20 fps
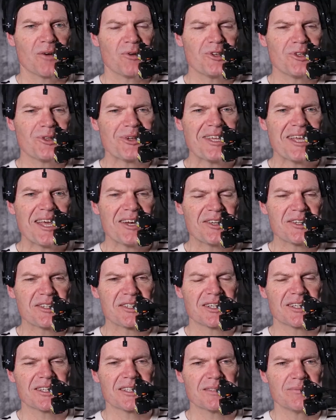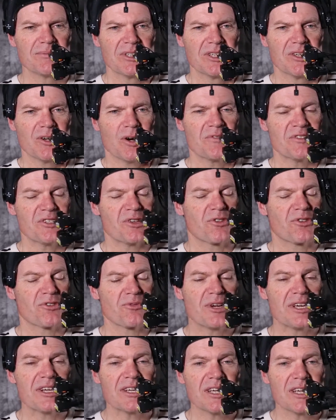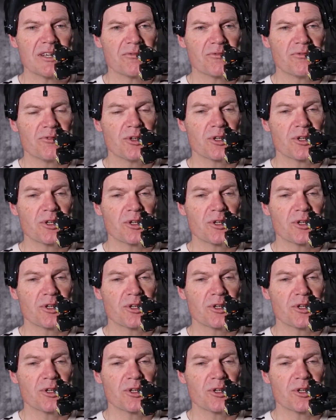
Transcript: Uh, what you're looking at is uh, obviously a 3D